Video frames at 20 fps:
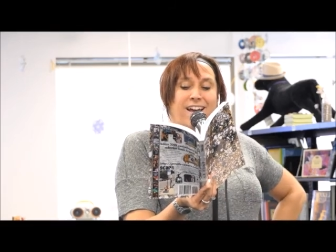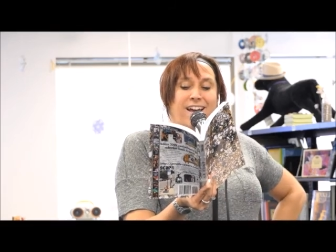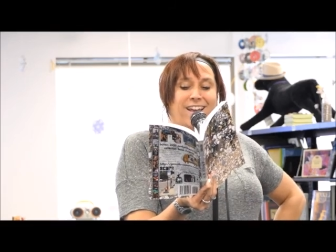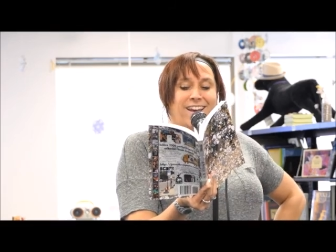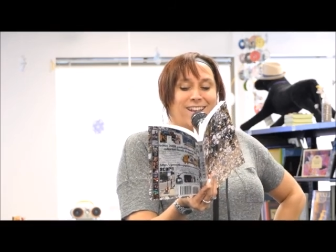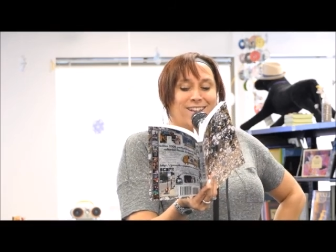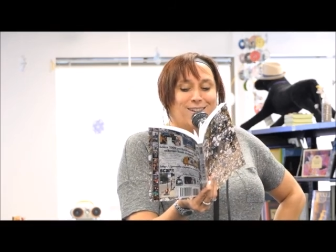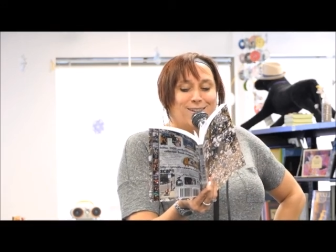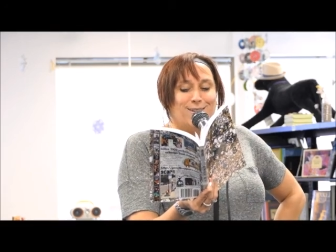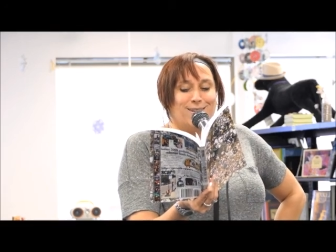
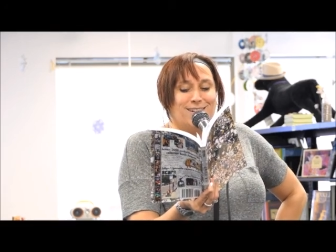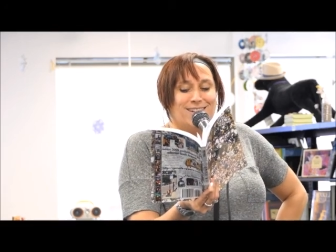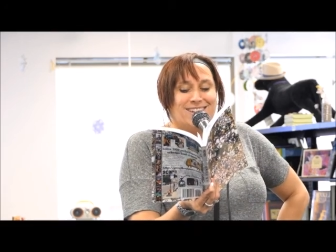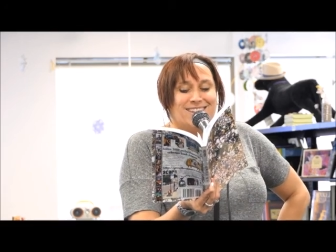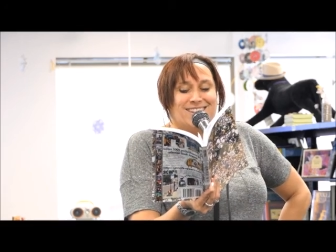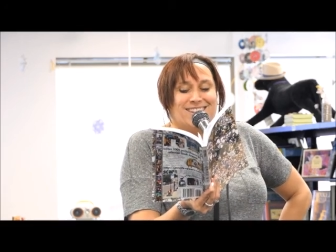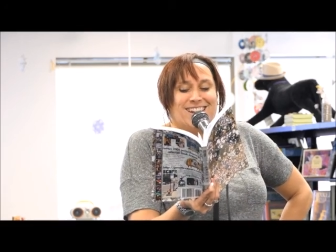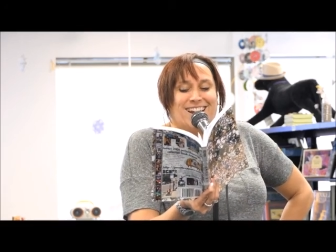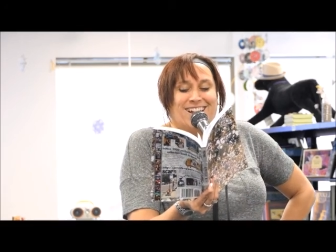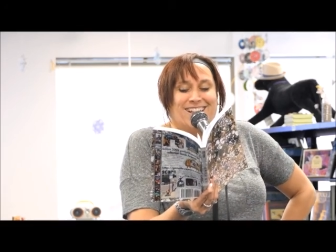and I
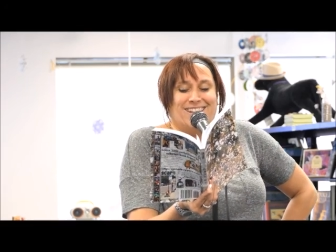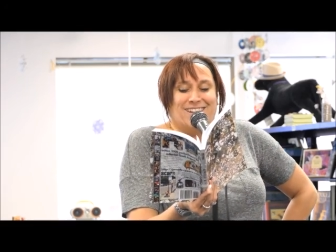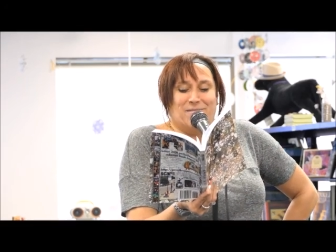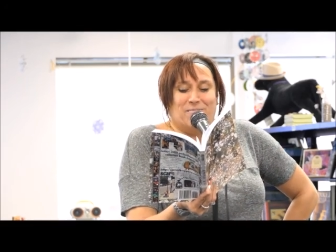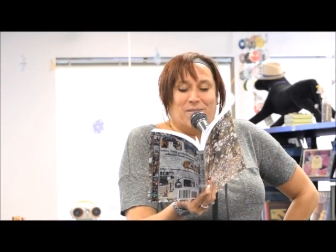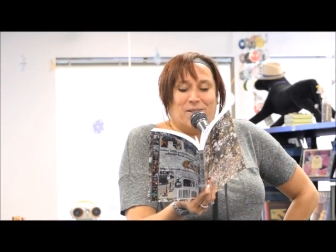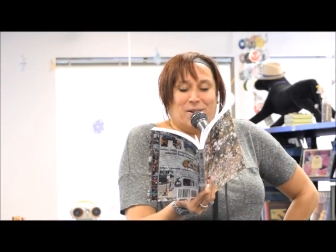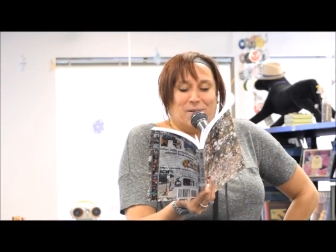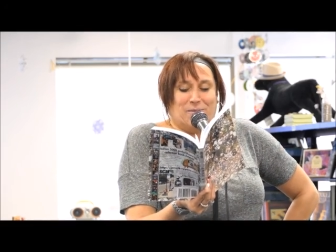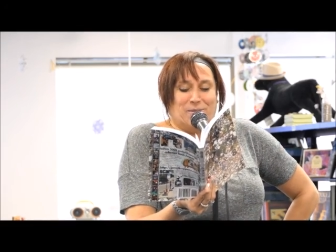couldn't tell
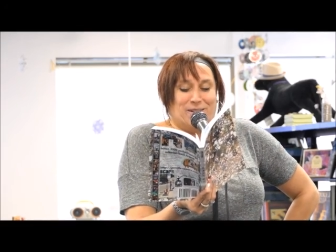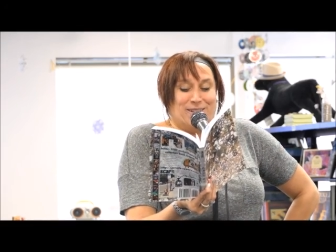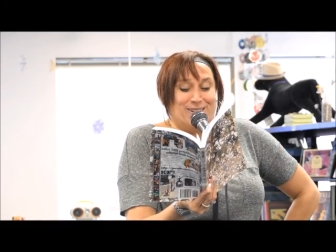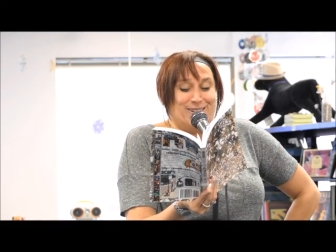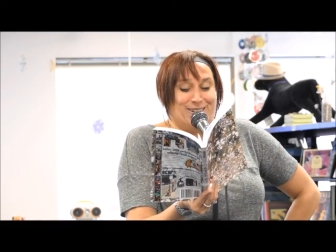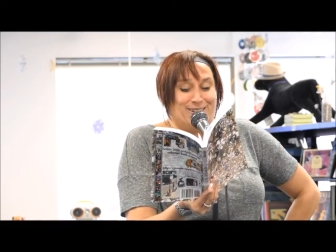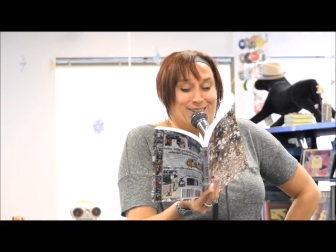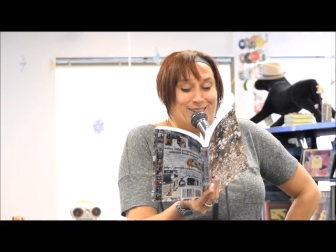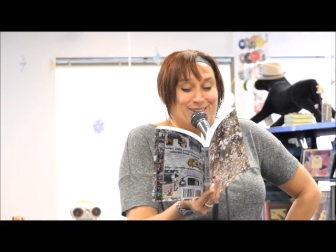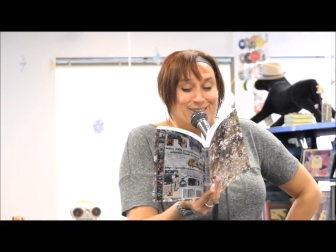him that it
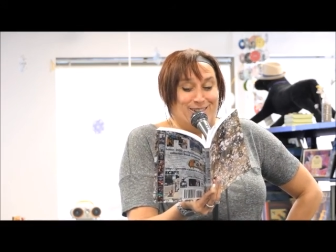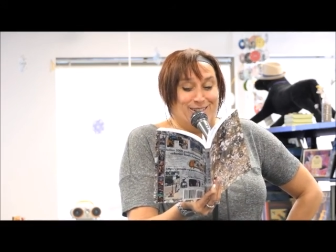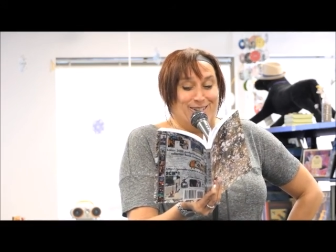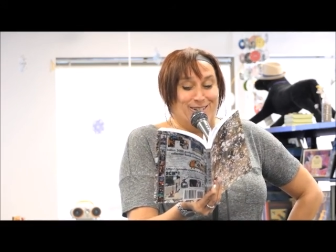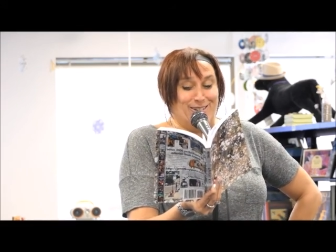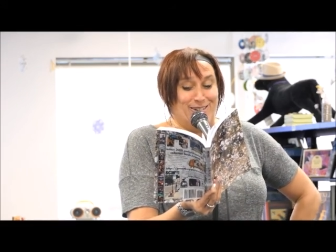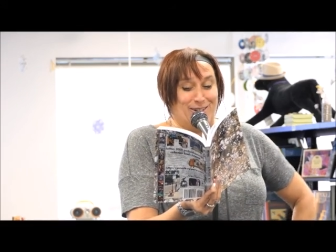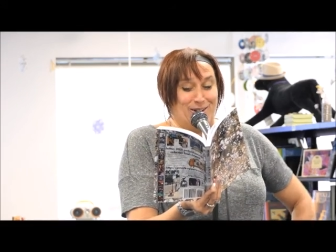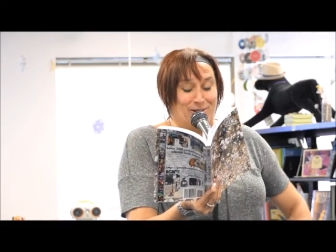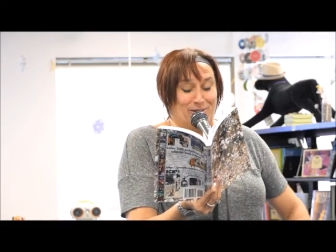was just a
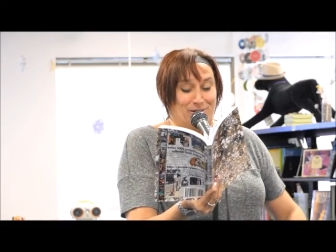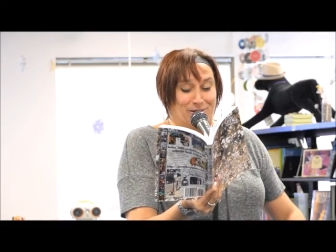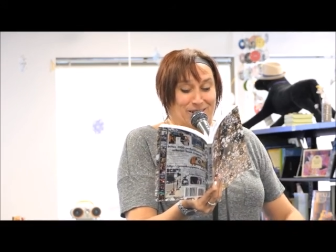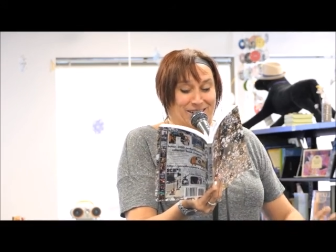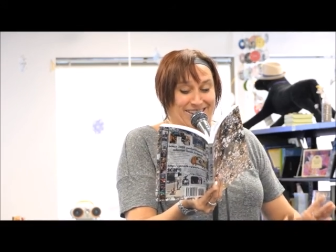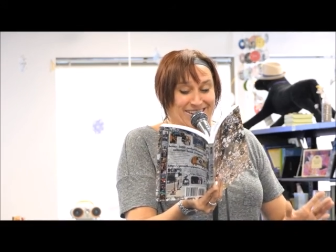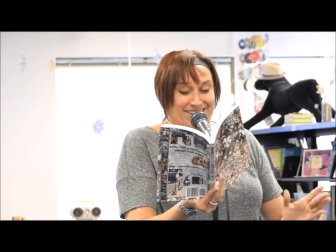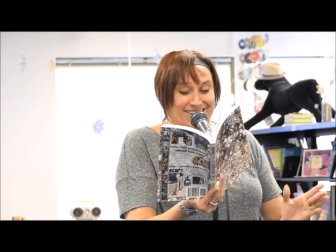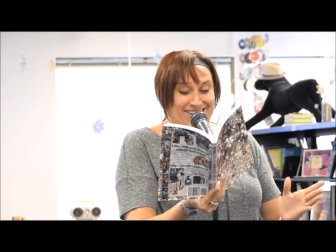joke,